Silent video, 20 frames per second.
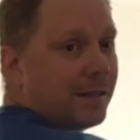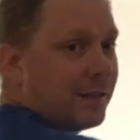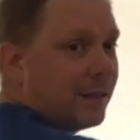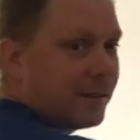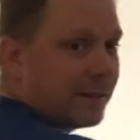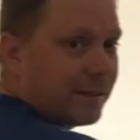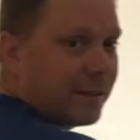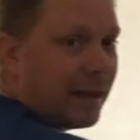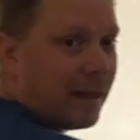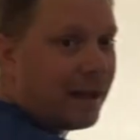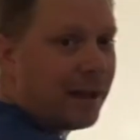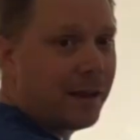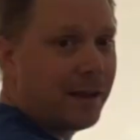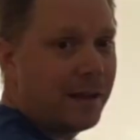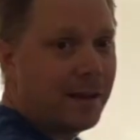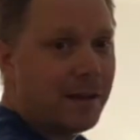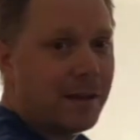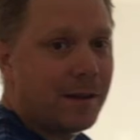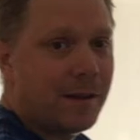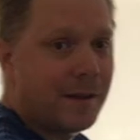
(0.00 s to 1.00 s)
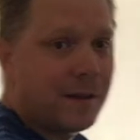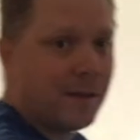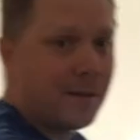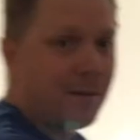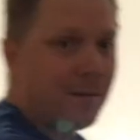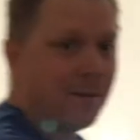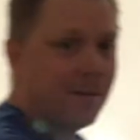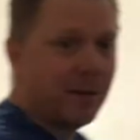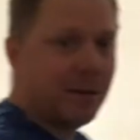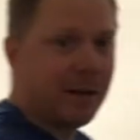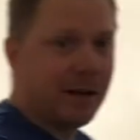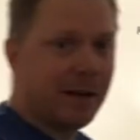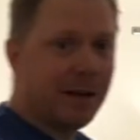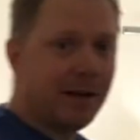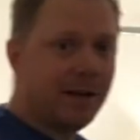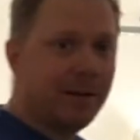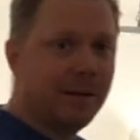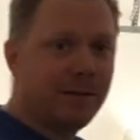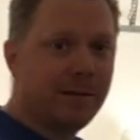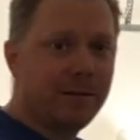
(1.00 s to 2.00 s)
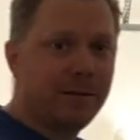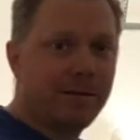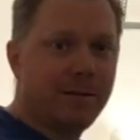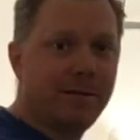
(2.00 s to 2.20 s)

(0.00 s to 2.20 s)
This guy over here,